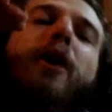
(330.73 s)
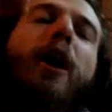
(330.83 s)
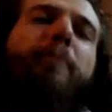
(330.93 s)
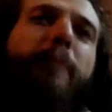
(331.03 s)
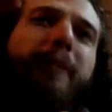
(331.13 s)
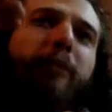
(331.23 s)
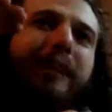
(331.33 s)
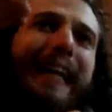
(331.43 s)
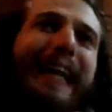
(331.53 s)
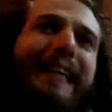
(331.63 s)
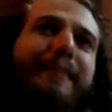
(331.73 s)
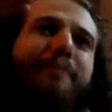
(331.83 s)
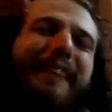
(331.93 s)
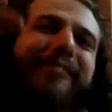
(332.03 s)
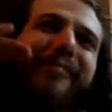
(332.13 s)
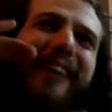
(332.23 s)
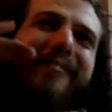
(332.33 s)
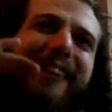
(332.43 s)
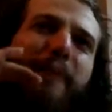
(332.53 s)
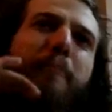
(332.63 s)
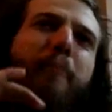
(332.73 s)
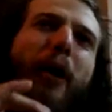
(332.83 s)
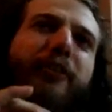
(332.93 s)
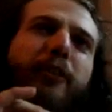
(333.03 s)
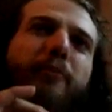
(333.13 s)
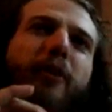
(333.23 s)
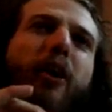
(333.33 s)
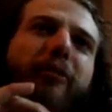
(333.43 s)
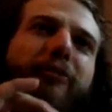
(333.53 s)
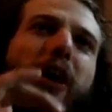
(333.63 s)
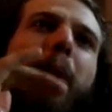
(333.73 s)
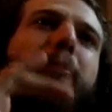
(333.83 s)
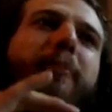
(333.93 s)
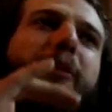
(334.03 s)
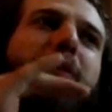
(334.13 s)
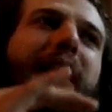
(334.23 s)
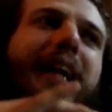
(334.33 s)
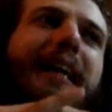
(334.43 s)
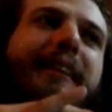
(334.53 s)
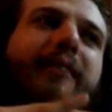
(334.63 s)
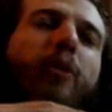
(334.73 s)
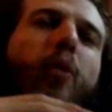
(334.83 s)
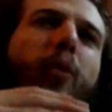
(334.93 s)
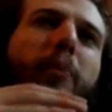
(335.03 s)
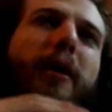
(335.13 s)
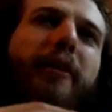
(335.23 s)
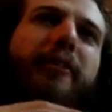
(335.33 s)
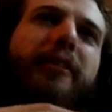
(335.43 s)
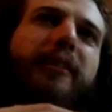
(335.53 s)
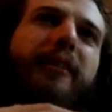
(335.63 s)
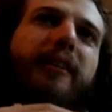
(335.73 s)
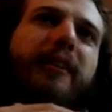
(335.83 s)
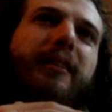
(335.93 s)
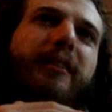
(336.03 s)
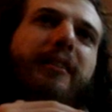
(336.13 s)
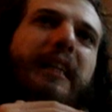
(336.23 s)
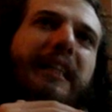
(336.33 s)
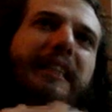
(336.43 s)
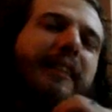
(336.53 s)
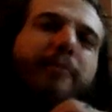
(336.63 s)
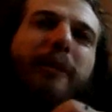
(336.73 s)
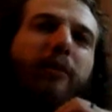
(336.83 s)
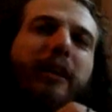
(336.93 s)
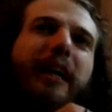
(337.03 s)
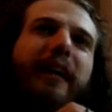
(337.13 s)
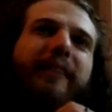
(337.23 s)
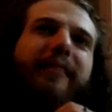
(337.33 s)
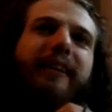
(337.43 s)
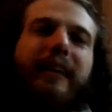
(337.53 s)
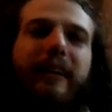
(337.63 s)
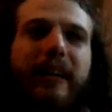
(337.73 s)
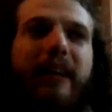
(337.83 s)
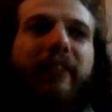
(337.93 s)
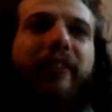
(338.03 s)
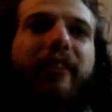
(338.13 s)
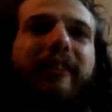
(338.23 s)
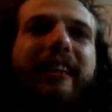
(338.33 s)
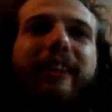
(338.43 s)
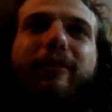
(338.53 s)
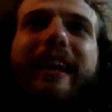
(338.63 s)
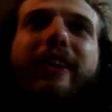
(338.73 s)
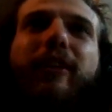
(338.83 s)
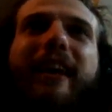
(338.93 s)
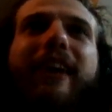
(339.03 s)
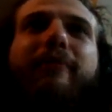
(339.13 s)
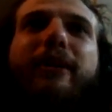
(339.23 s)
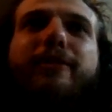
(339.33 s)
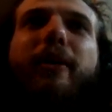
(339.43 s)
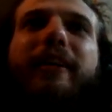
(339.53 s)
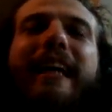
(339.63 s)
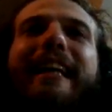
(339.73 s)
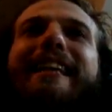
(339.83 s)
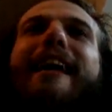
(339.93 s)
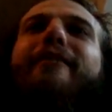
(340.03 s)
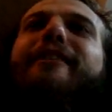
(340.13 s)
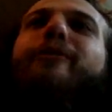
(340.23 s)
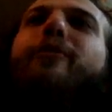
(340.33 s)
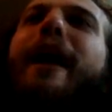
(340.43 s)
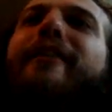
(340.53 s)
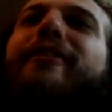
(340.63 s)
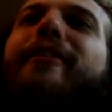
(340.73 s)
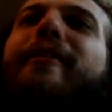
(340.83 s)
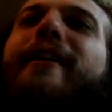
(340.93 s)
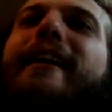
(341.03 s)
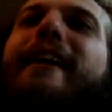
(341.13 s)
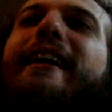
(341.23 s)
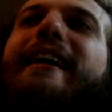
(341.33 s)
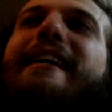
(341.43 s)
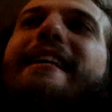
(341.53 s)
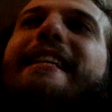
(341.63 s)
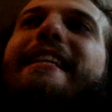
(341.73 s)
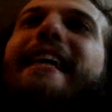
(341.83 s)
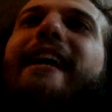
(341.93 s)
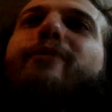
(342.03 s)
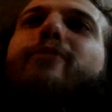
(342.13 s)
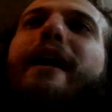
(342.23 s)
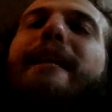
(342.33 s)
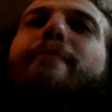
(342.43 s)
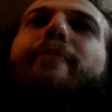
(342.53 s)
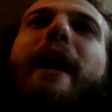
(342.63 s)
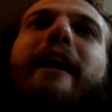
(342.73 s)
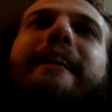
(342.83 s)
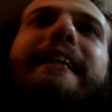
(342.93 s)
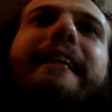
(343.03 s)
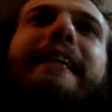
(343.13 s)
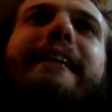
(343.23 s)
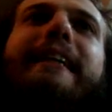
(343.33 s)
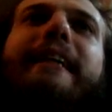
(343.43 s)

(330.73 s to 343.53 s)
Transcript: upper middle class, but the very, very bottom of upper middle class, almost just middle class here. So they did really not have much money, and they were the ones that really pioneered